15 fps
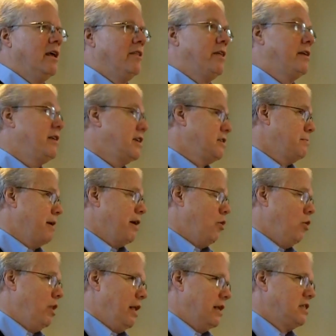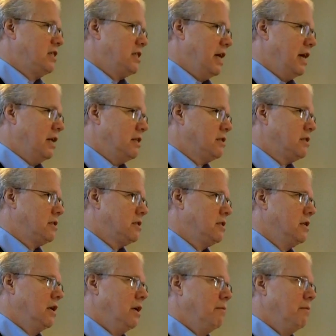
that doesn't make a whole lot of sense,